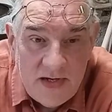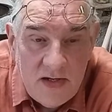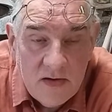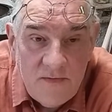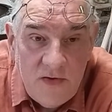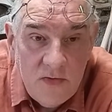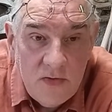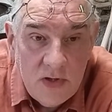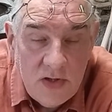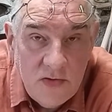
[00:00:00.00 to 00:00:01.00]
seen a
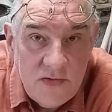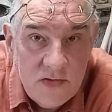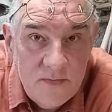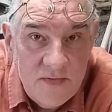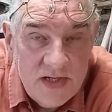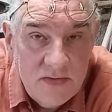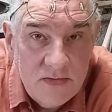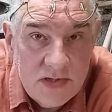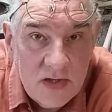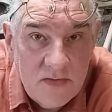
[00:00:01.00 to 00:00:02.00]
few YouTube videos